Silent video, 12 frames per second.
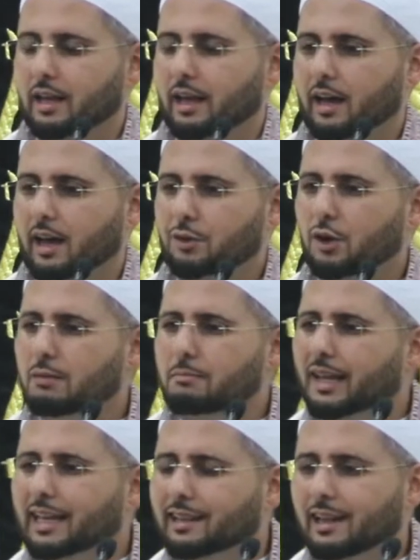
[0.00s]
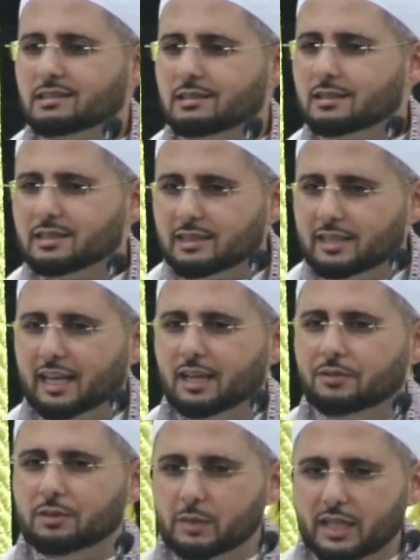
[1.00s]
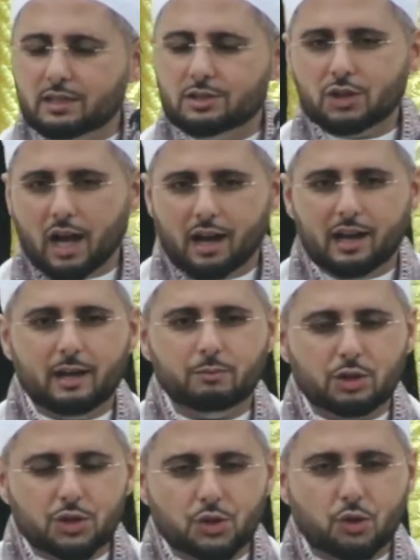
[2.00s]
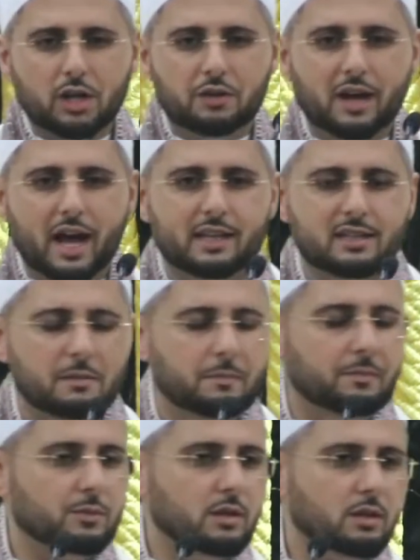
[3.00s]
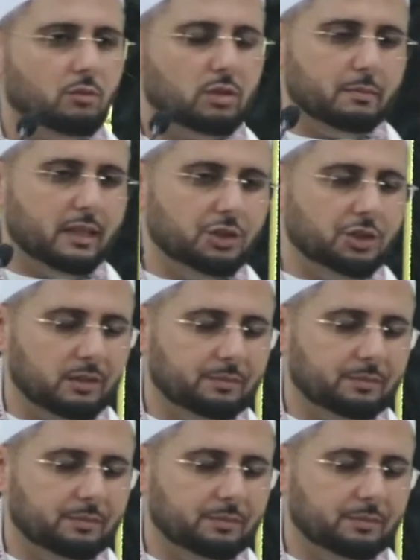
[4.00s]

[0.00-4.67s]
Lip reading: And there are many lessons to take from each time the story of Adam was mentioned.